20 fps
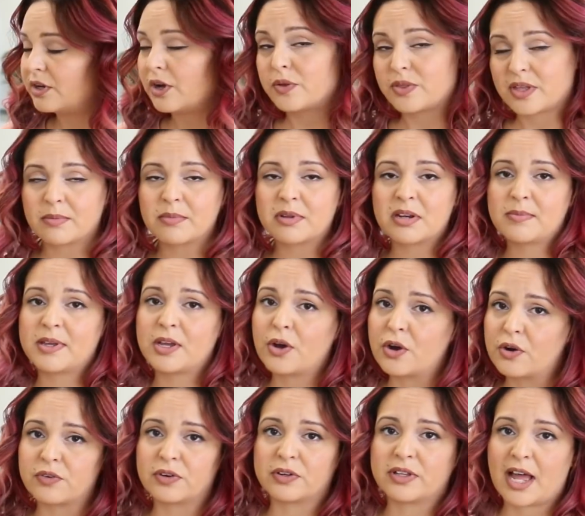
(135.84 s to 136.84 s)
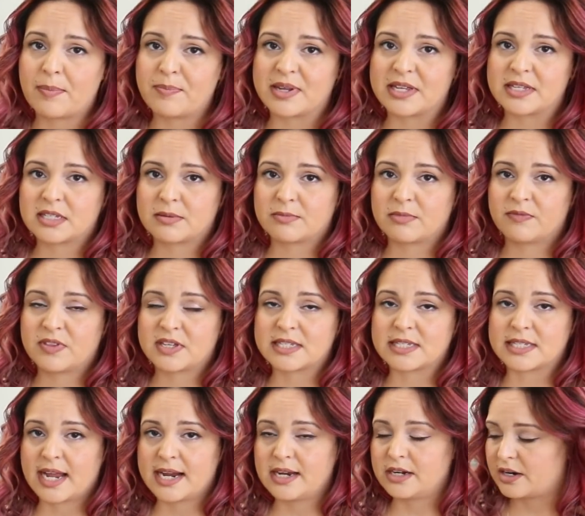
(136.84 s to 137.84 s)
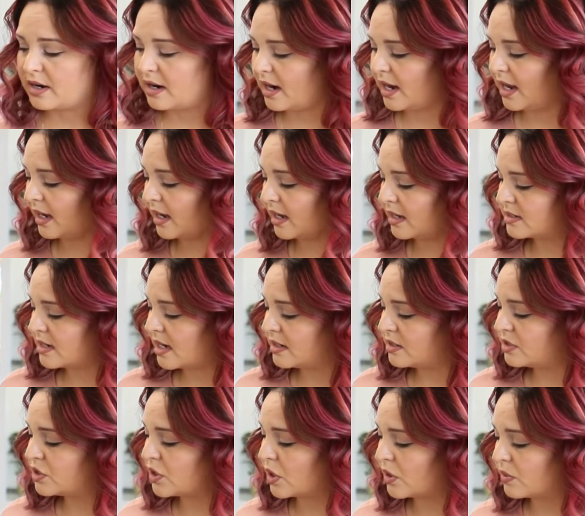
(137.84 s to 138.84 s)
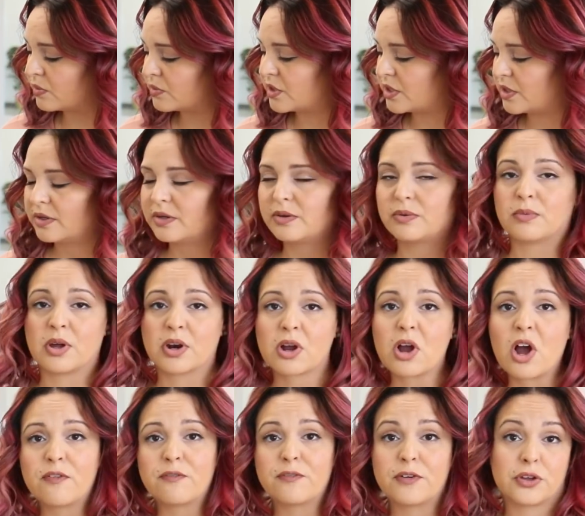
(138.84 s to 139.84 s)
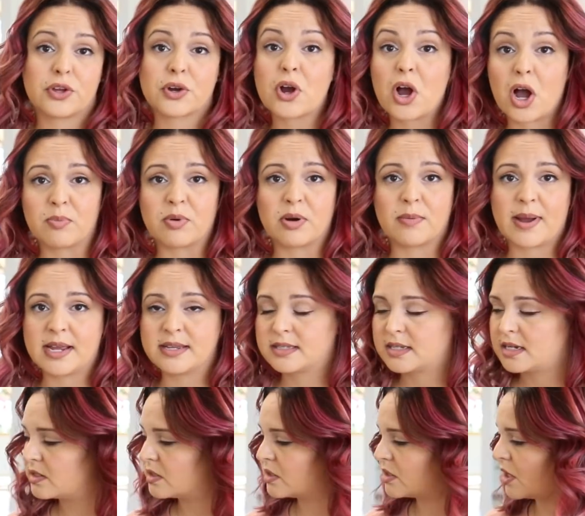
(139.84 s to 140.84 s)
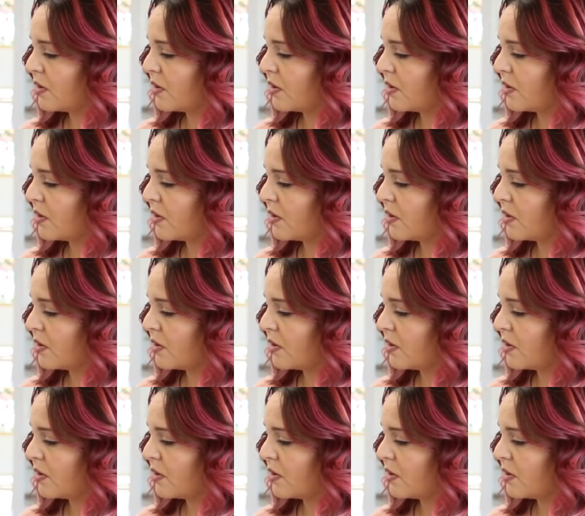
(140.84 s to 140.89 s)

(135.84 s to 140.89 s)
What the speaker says: know that I'm gonna be overlapping some of this lightener, and I don't want to further compromise it.